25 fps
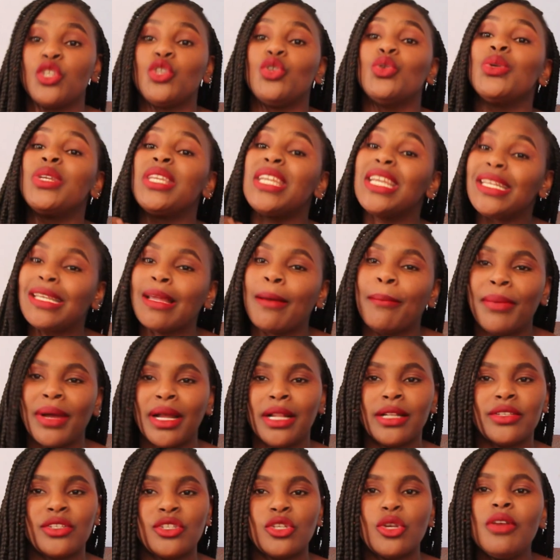You need a
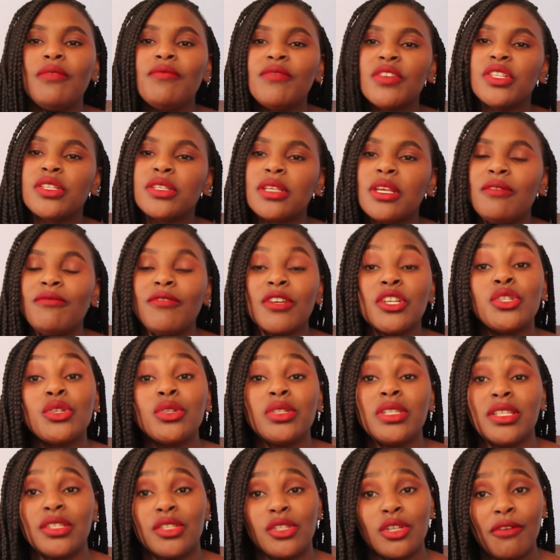belt. So if your
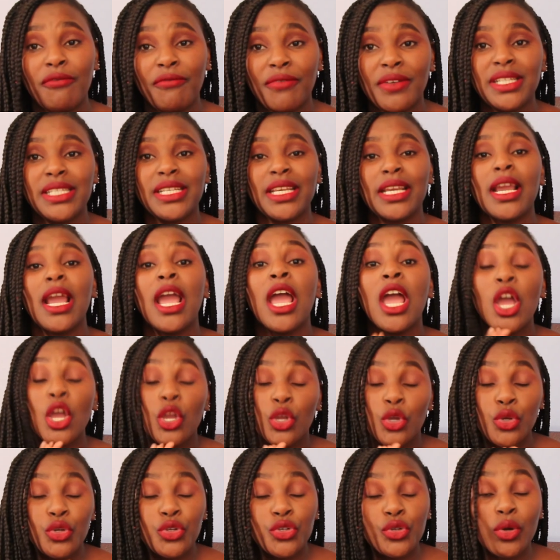suit is not fitting,
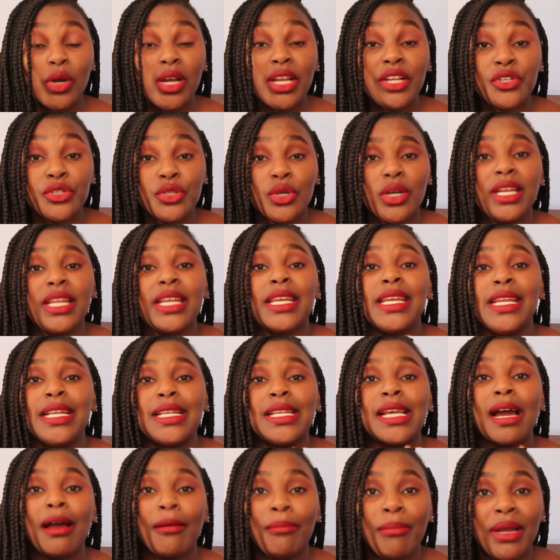you truly
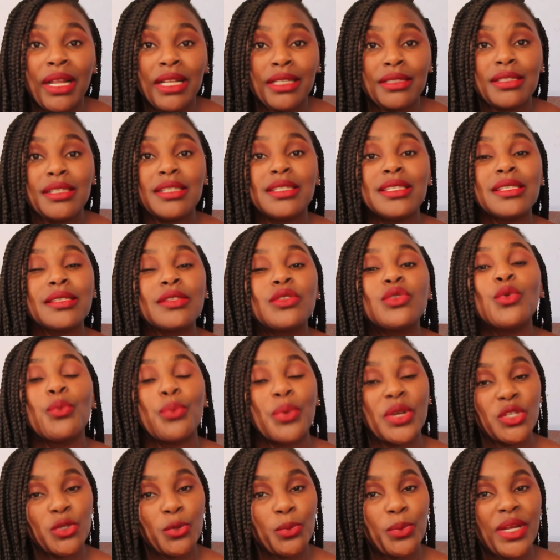need a belt. It's
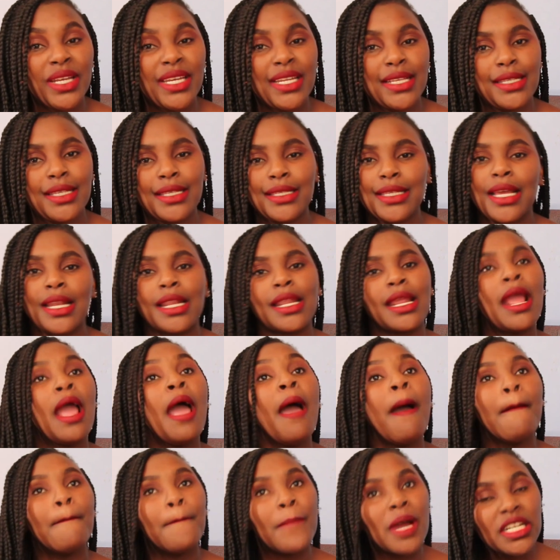super necessary.
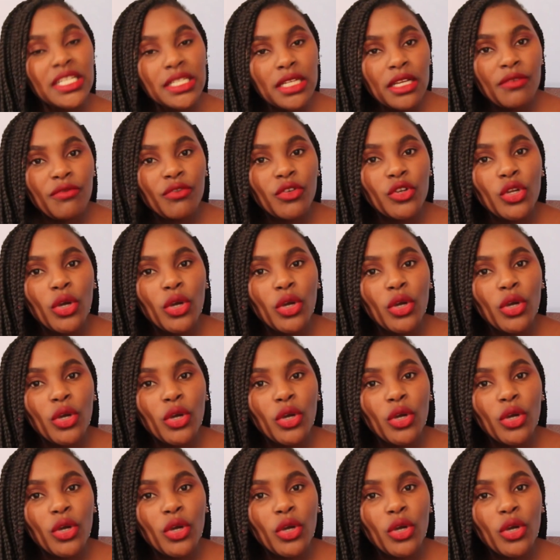But if